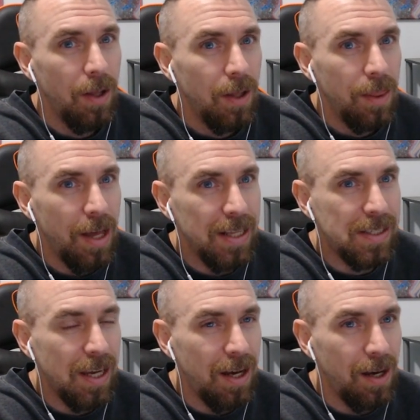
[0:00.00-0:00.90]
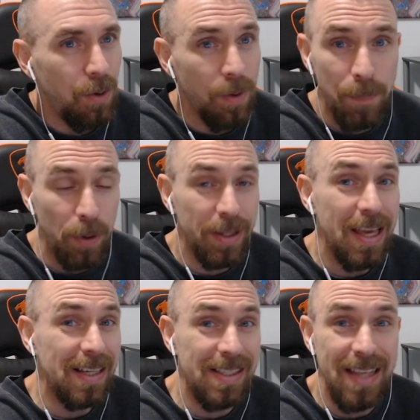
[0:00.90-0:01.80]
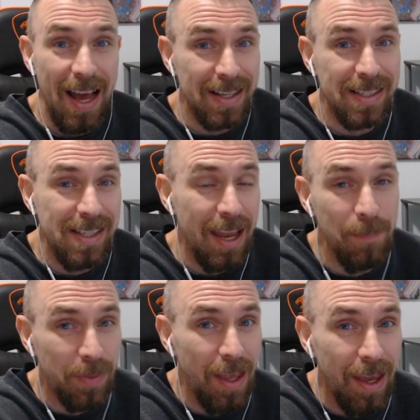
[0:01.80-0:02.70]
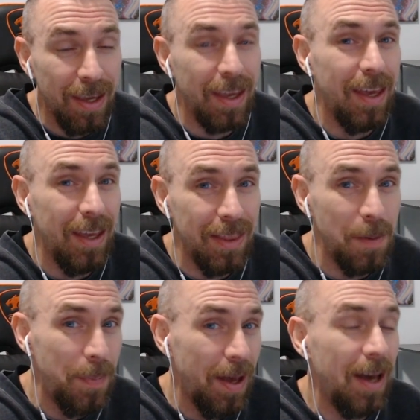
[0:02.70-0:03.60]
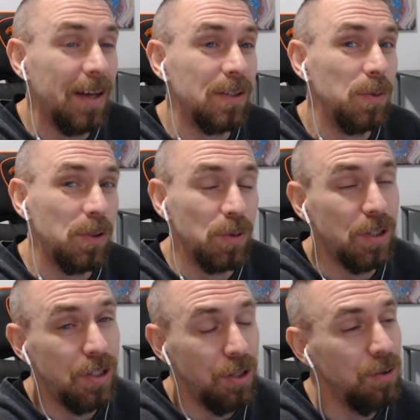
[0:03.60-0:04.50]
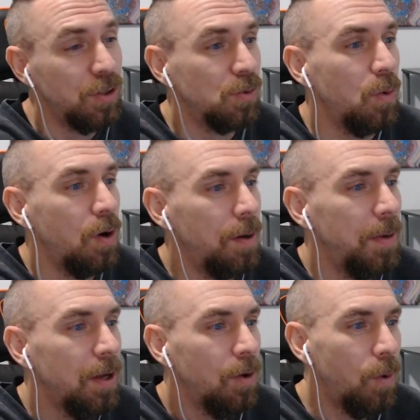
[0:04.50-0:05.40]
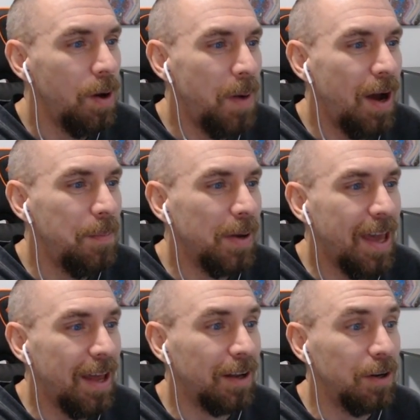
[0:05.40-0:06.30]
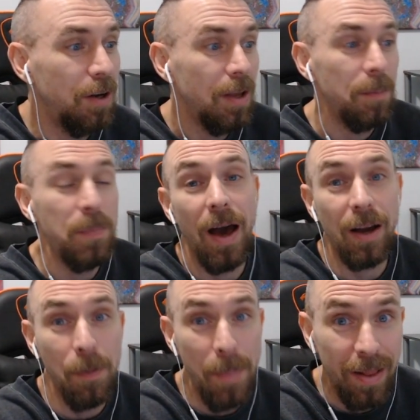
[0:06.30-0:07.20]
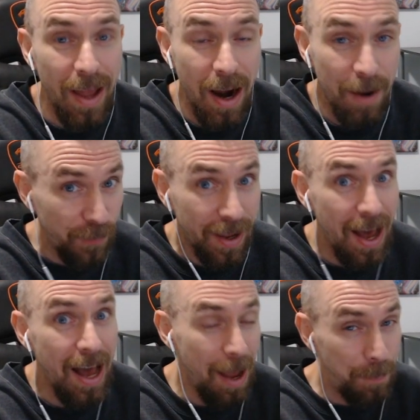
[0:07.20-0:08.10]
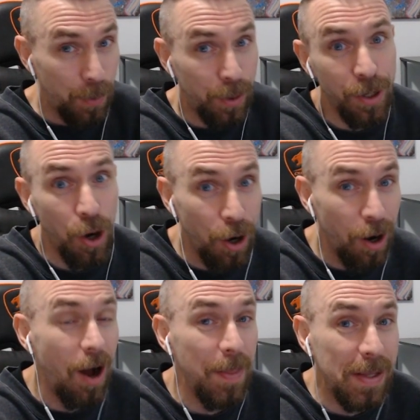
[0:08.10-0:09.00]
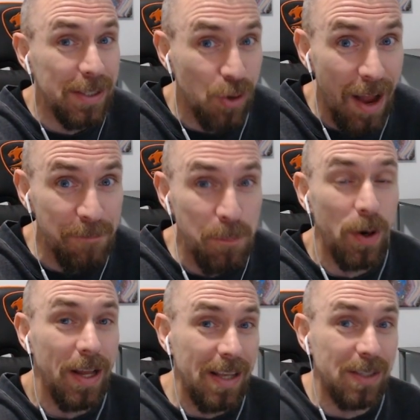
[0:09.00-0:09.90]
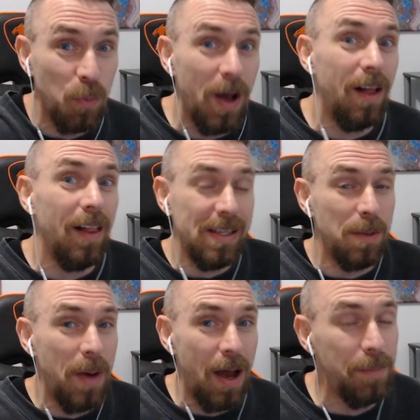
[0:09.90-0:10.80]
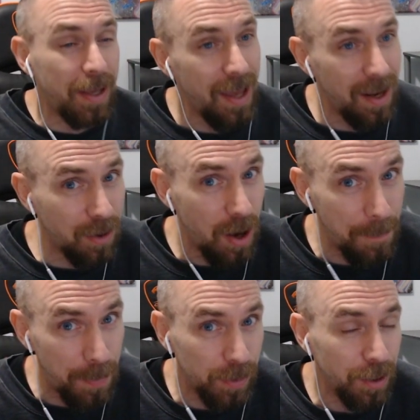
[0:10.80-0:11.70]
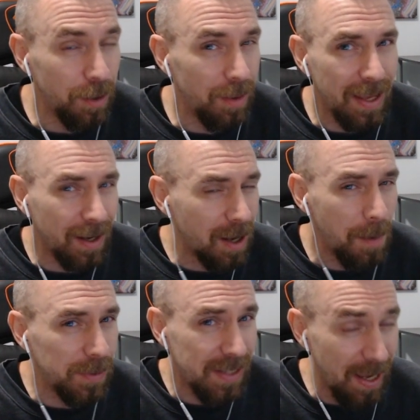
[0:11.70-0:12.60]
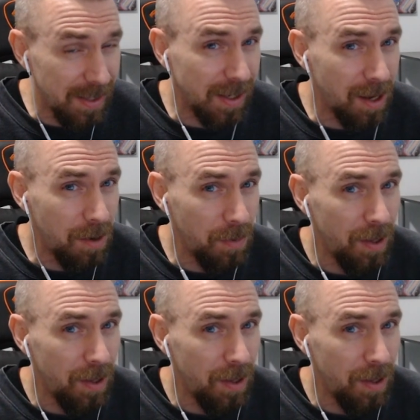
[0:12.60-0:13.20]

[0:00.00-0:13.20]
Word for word: that uh, we pulled the exact same thing in the packs, which was two Swarm, one Biomechanical. Bianca Belair. I forgot. I pulled her on the draft board as well as a biomechanical. I pulled her like a couple days ago.